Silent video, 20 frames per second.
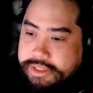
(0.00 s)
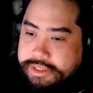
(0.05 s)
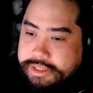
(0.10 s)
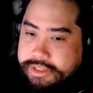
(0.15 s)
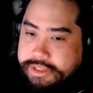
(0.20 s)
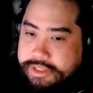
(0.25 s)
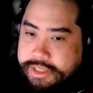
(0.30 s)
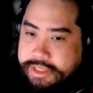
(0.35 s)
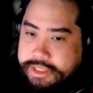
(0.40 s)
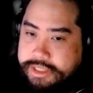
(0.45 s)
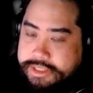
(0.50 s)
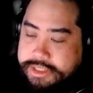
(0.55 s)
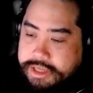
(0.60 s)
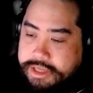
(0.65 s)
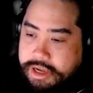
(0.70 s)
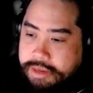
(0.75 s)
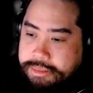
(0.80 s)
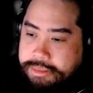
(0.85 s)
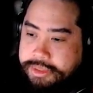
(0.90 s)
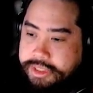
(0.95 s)
Next
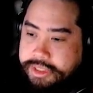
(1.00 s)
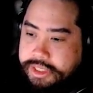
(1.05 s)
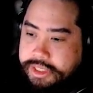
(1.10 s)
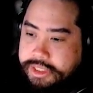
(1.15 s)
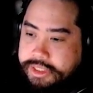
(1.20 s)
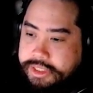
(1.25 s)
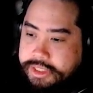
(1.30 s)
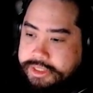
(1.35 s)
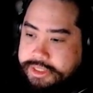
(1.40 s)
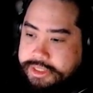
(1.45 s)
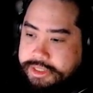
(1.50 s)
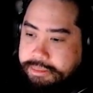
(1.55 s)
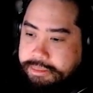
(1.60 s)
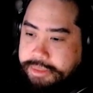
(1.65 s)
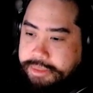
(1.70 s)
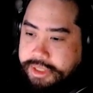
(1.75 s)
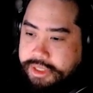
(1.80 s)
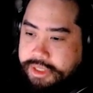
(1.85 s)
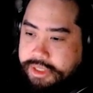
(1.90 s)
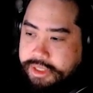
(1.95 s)
comment is gonna
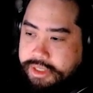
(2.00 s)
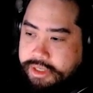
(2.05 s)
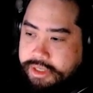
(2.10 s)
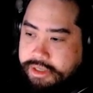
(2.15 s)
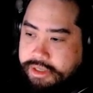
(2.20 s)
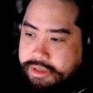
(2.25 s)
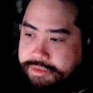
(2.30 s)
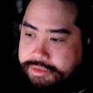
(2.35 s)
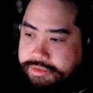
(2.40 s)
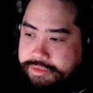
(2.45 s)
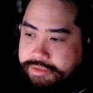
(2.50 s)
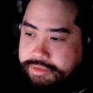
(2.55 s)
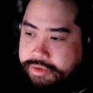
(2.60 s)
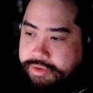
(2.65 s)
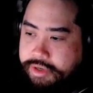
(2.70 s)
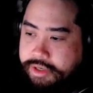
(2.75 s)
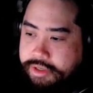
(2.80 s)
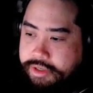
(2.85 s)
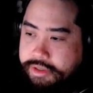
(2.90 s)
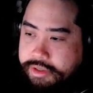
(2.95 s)
be
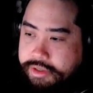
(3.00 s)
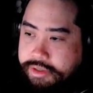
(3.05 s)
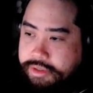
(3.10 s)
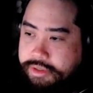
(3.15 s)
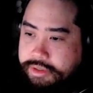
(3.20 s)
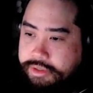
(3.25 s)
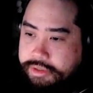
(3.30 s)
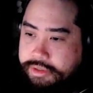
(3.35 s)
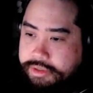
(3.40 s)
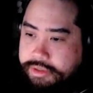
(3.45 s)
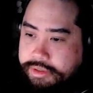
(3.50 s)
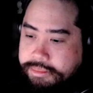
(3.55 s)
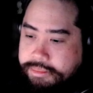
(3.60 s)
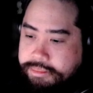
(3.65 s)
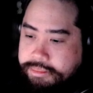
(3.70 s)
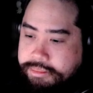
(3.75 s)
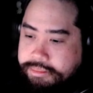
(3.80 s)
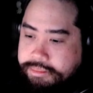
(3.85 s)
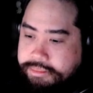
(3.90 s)
from,